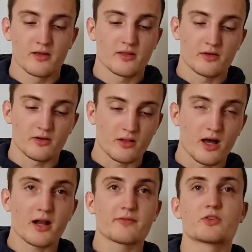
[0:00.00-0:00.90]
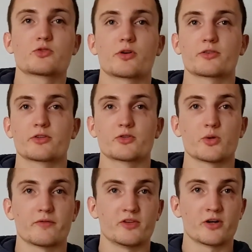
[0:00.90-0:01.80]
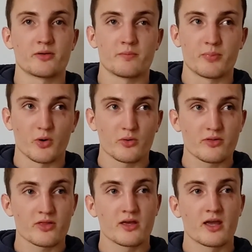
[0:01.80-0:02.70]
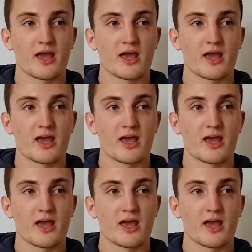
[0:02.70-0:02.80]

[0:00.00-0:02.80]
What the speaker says: There are a lot of instructors who have done both,